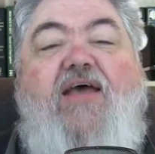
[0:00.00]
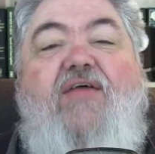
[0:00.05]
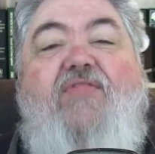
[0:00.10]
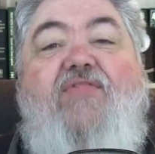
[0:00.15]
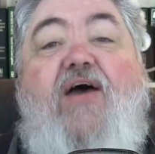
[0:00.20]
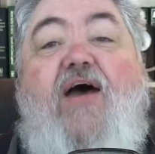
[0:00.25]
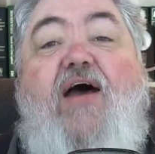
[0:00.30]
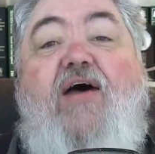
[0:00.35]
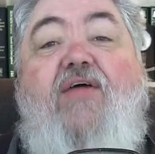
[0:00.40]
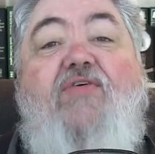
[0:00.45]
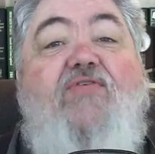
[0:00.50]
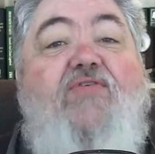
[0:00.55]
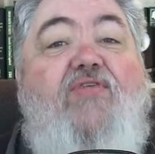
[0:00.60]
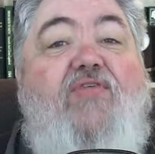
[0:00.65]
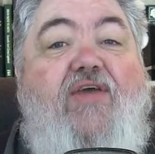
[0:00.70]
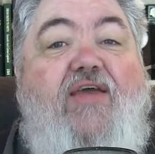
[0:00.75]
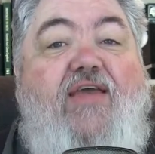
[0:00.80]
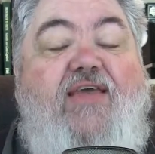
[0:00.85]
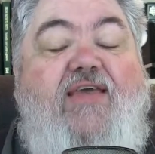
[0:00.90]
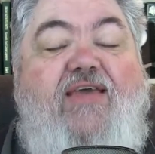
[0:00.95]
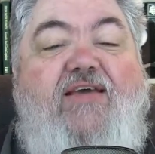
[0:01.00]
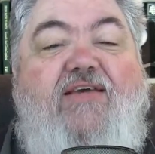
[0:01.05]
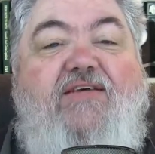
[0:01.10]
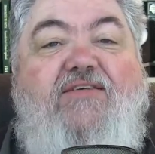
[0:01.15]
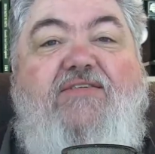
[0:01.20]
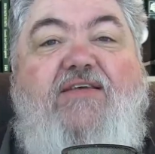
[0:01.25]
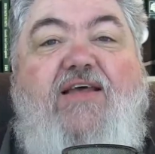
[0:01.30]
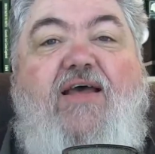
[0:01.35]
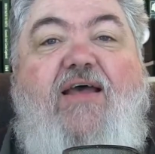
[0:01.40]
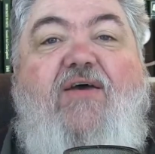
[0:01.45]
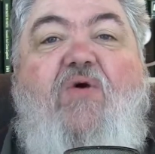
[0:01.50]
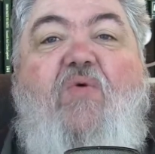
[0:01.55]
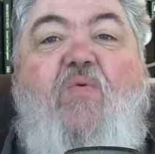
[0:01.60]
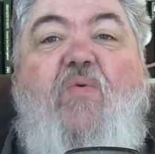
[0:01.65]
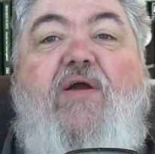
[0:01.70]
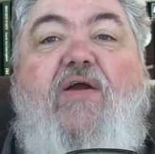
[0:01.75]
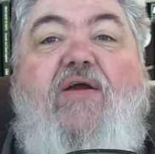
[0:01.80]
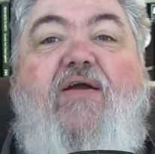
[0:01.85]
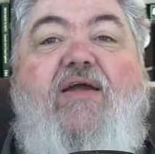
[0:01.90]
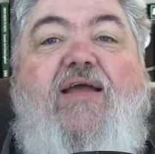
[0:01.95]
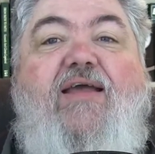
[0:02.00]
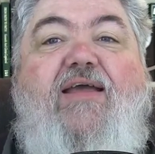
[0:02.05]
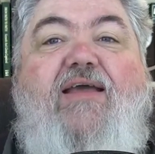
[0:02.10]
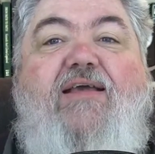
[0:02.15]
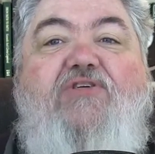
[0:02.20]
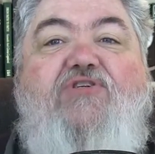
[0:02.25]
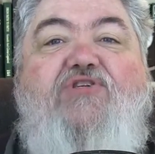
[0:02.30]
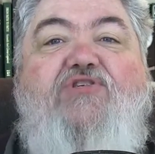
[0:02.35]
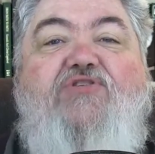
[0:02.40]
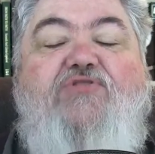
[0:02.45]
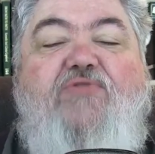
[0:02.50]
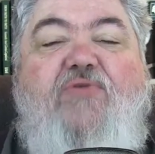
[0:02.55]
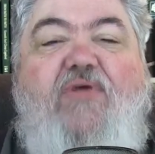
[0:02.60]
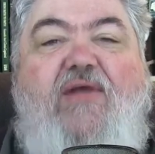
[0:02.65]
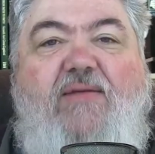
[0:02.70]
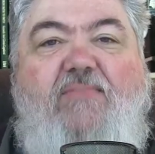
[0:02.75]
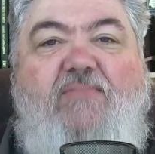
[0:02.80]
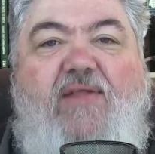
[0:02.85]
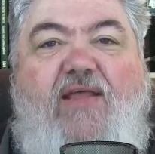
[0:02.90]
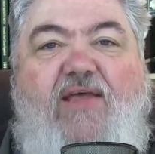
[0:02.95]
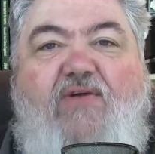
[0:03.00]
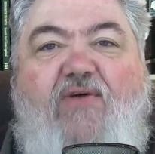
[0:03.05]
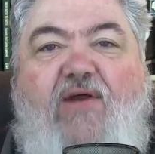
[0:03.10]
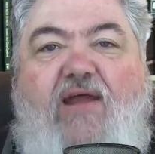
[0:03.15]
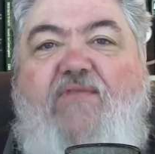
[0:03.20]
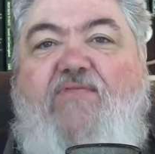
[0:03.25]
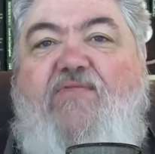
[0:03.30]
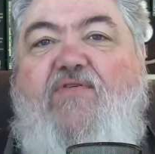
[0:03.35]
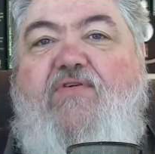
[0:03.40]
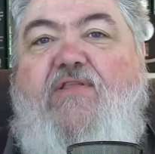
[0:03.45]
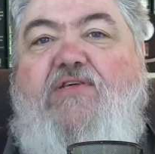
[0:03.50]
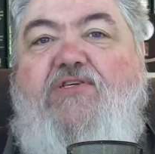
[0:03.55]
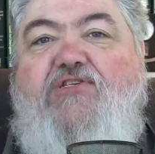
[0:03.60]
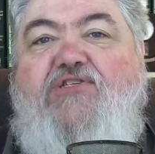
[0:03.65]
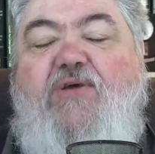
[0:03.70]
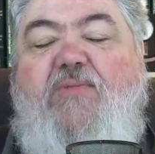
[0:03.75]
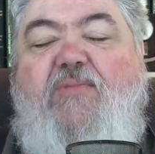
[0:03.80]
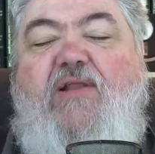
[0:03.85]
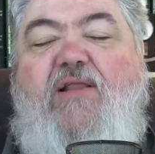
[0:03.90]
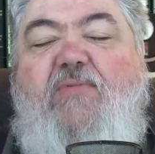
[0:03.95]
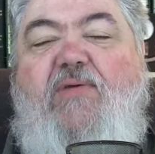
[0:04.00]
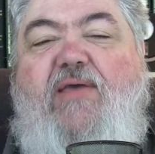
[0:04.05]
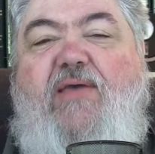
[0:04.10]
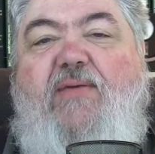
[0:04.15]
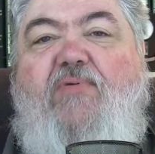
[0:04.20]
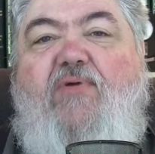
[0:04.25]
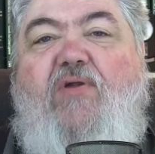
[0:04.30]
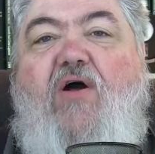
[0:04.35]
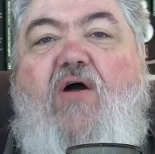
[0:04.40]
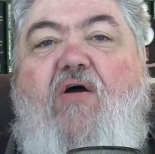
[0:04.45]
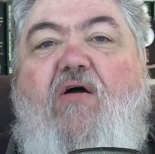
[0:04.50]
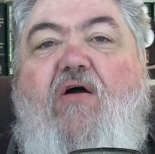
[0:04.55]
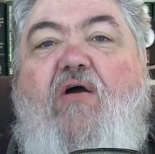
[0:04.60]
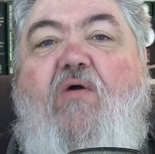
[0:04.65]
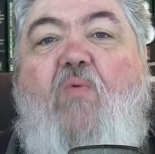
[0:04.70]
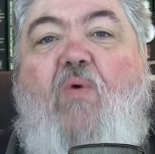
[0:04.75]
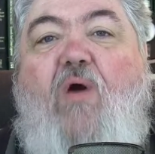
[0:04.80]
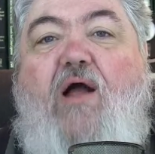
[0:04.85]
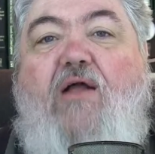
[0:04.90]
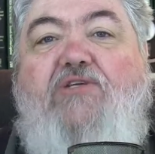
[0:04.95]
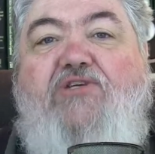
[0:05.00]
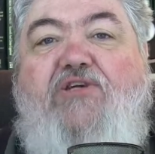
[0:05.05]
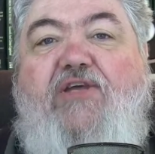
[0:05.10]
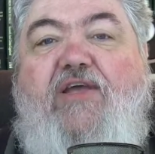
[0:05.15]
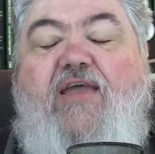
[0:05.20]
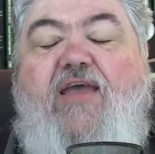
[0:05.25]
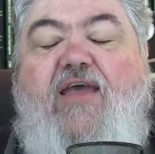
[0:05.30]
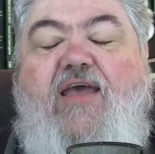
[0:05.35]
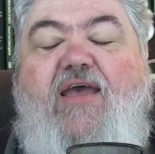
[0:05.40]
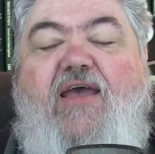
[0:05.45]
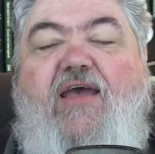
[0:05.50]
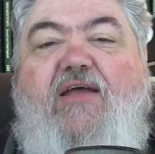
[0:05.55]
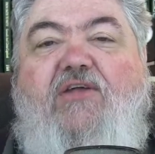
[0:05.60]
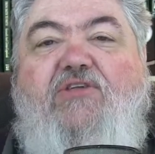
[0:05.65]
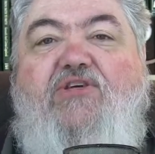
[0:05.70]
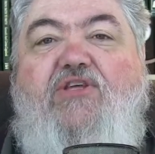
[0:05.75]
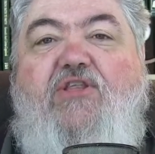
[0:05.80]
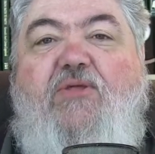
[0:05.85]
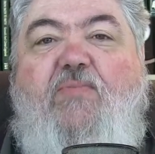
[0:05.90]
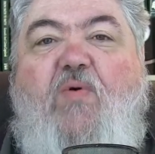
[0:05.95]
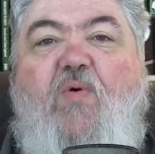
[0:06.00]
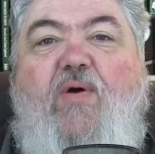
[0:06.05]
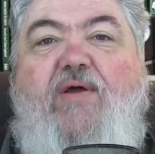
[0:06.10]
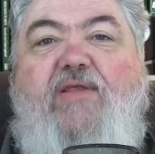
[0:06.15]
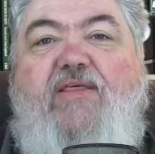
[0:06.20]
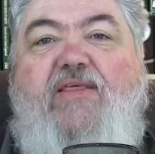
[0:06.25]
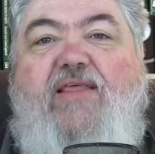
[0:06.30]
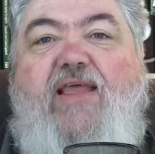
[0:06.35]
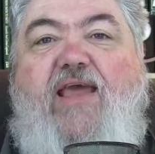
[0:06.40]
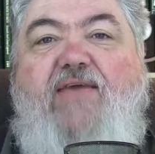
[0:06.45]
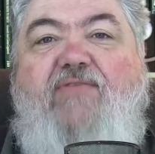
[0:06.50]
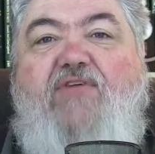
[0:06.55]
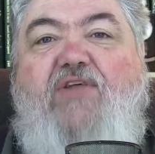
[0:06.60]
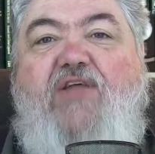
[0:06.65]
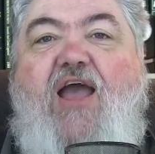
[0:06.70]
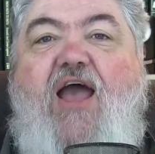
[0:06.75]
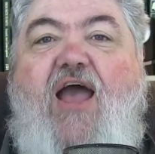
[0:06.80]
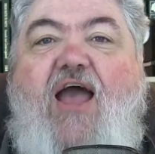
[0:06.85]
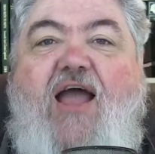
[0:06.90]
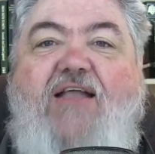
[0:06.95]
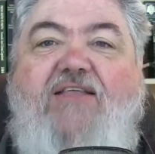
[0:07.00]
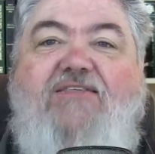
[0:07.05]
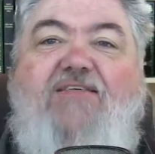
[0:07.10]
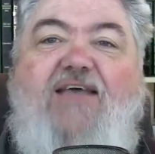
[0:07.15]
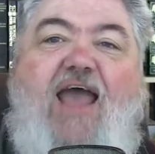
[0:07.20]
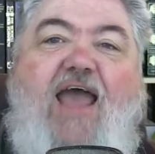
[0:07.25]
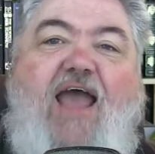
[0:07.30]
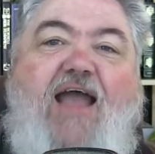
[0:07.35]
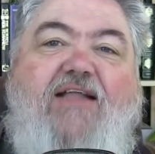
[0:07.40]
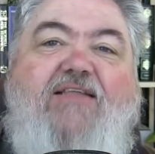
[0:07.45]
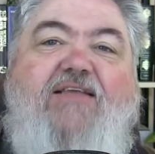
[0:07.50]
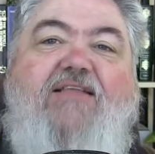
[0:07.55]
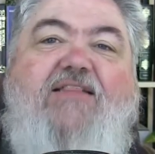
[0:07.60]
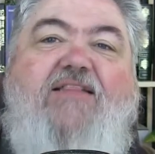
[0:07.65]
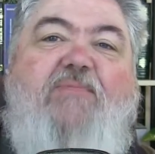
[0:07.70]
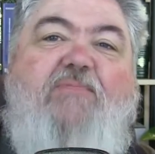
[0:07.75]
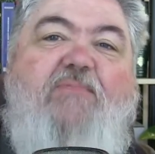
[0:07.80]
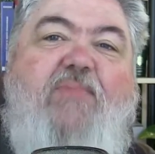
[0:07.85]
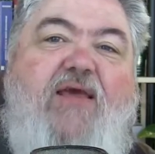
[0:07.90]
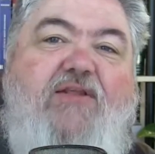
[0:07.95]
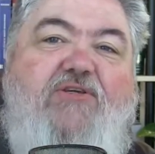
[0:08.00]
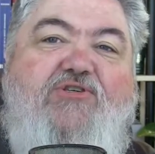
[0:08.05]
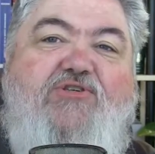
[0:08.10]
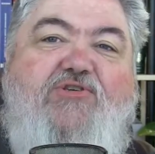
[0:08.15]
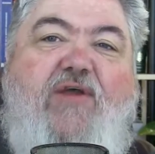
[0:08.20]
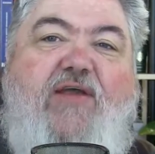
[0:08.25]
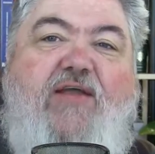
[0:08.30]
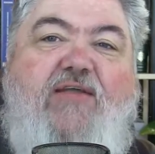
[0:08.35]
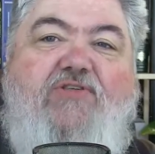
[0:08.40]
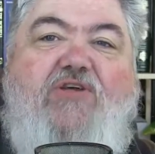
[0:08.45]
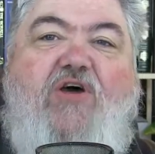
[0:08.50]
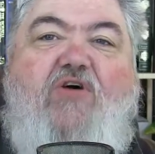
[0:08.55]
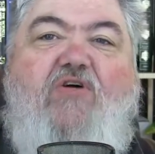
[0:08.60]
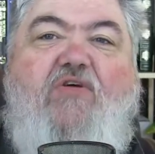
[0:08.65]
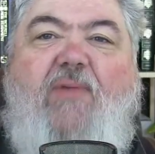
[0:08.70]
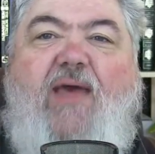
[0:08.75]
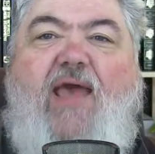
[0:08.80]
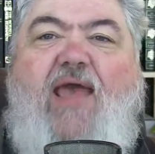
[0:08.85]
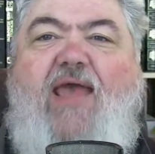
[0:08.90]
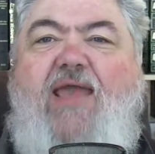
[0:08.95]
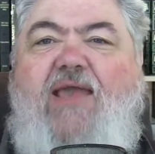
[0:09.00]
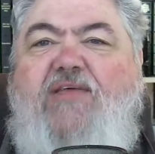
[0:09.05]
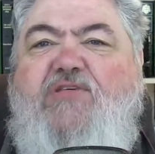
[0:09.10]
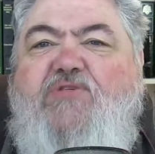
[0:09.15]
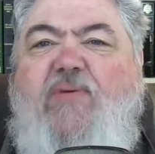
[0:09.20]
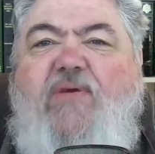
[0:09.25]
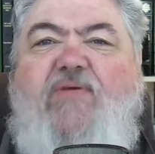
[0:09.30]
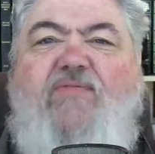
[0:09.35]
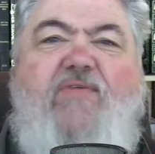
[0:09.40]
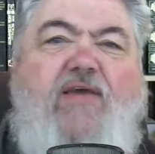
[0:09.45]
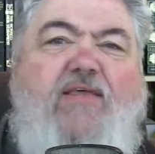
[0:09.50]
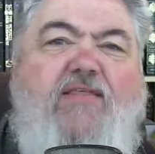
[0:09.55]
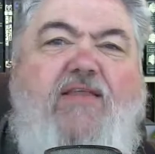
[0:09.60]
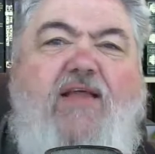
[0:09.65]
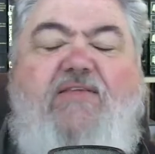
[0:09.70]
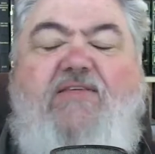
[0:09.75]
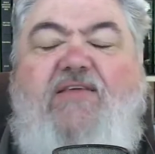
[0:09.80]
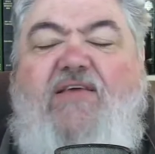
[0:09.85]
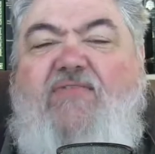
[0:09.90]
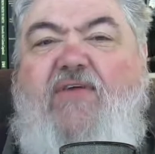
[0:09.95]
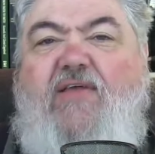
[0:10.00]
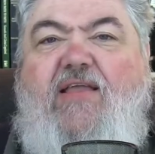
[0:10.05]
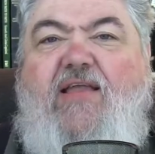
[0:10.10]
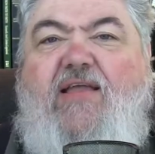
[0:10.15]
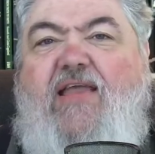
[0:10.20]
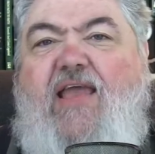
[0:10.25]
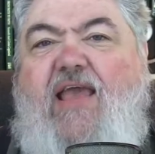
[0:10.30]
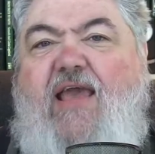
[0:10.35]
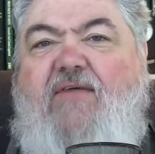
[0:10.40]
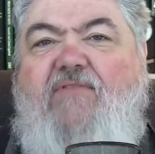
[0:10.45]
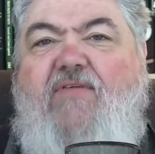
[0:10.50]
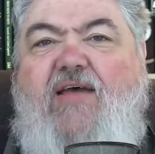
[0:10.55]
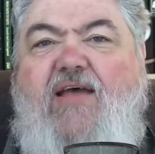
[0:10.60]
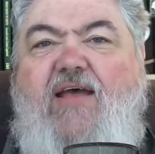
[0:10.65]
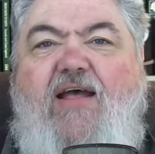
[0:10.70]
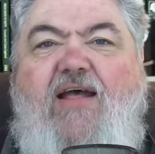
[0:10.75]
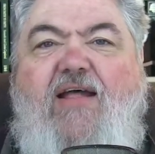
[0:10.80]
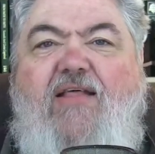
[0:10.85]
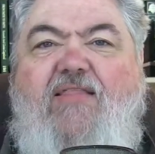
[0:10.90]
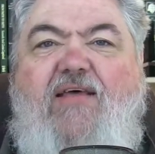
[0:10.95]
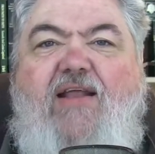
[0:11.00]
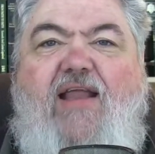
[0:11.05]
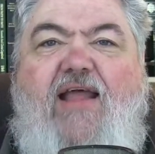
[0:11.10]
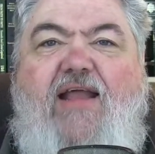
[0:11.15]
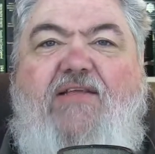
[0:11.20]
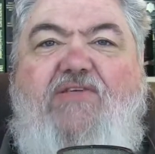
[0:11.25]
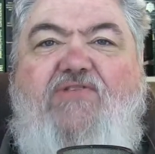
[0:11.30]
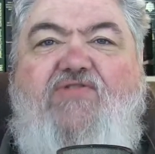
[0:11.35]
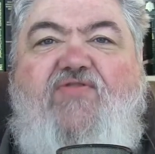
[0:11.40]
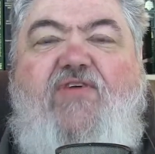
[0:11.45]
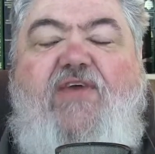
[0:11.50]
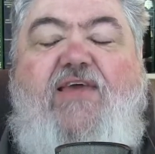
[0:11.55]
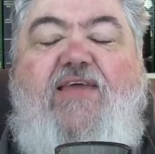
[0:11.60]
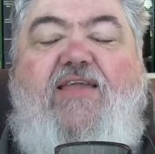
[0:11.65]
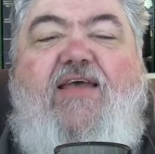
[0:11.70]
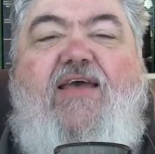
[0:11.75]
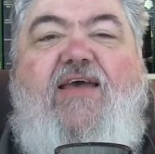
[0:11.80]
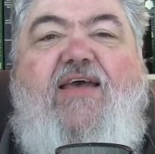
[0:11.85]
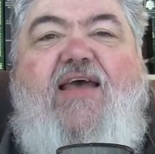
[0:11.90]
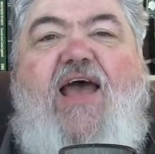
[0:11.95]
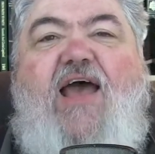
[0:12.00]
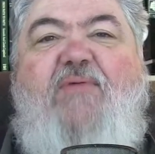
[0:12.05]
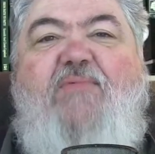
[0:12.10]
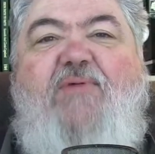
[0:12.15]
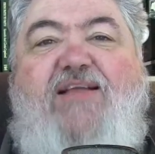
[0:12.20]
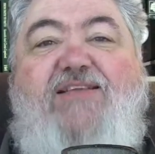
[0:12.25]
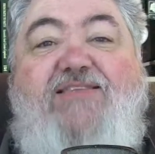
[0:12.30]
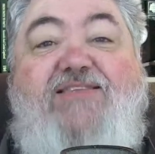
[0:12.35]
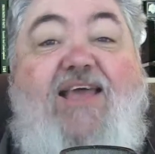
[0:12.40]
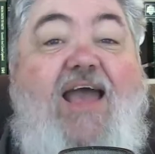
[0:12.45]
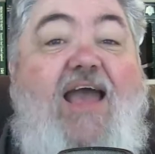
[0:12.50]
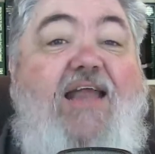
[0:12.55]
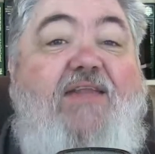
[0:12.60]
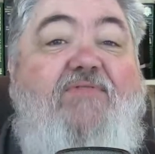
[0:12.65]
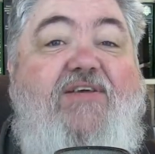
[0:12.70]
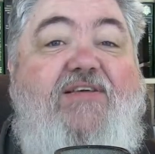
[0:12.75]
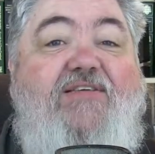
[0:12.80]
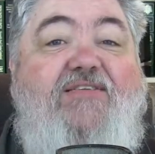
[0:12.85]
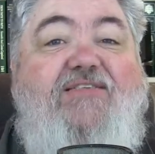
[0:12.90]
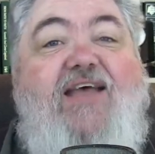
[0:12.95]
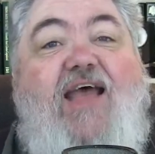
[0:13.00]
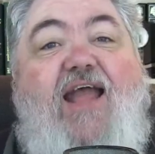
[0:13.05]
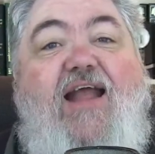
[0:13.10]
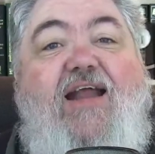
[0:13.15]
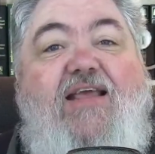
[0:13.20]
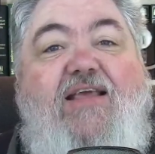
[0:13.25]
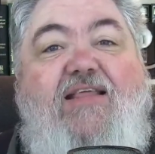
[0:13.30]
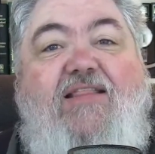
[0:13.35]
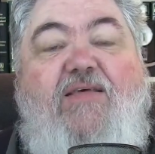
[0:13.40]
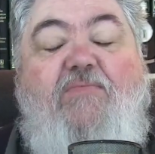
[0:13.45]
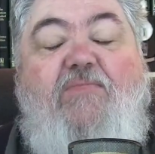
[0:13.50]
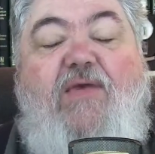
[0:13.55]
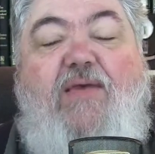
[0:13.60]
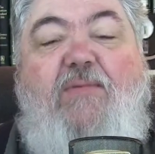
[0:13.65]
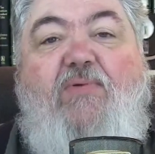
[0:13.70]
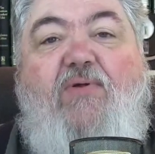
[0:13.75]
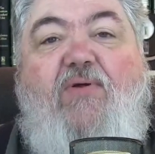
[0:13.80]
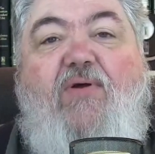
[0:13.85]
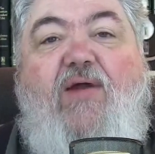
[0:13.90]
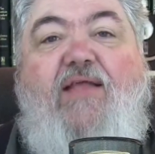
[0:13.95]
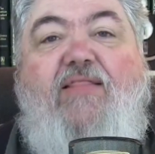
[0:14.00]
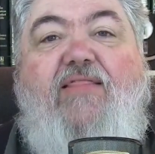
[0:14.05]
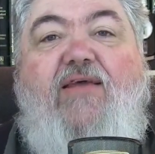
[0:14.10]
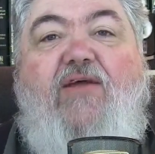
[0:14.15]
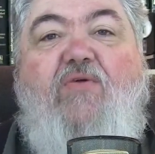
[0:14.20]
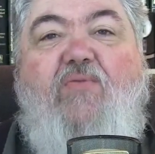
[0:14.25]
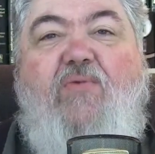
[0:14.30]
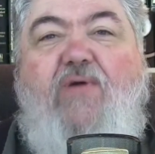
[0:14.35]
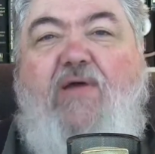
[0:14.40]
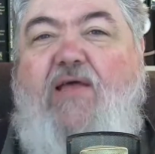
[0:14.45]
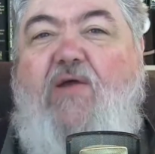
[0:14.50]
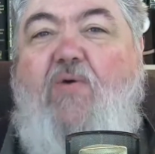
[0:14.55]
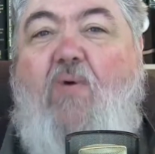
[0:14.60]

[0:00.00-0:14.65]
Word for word: The other thing is, we're extremely grateful that so many people are watching, to the point that they even contacted the ministry and told them, hey, SpeakFaith.tv doesn't have the latest feed. I mean, that's kind of exciting that people are out there really